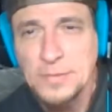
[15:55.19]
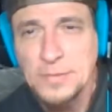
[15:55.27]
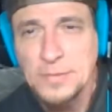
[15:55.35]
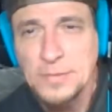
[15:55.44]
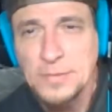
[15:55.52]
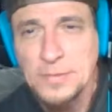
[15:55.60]

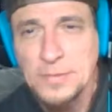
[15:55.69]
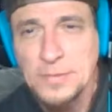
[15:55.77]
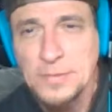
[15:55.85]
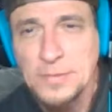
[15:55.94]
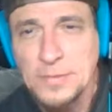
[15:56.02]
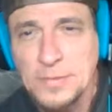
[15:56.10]
I don't know what
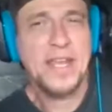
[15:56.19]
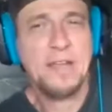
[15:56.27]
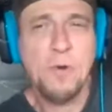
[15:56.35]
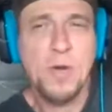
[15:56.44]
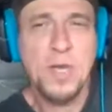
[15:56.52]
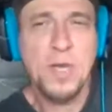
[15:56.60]
you're
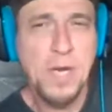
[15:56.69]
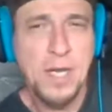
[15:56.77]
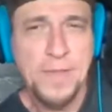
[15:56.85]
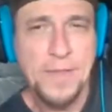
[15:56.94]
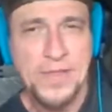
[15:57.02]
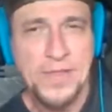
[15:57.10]
saying. 1
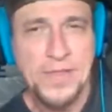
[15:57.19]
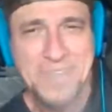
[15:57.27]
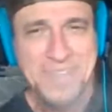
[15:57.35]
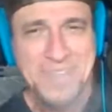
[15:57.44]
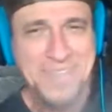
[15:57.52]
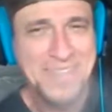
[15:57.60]
month.
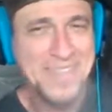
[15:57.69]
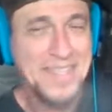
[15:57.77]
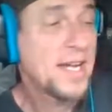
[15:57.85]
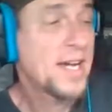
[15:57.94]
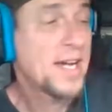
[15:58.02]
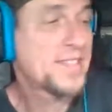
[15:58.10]

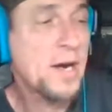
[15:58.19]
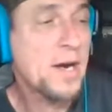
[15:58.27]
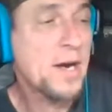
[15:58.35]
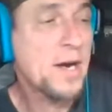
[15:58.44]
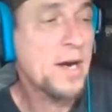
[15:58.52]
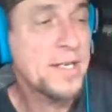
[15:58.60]
I
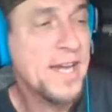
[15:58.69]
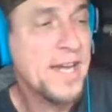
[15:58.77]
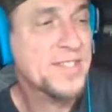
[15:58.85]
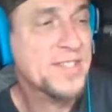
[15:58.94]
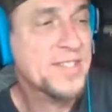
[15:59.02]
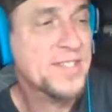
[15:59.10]
started
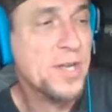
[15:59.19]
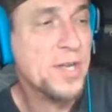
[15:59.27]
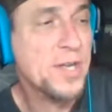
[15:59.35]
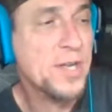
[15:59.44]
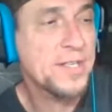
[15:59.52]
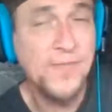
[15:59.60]

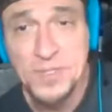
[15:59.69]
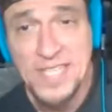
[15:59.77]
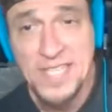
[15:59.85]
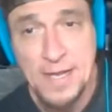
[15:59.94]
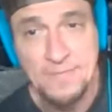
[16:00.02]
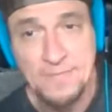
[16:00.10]

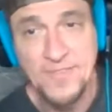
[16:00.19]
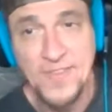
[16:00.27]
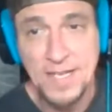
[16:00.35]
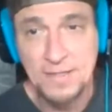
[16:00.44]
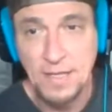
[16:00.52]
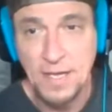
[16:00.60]

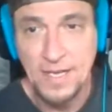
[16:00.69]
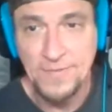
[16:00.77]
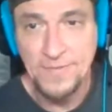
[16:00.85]
full-time van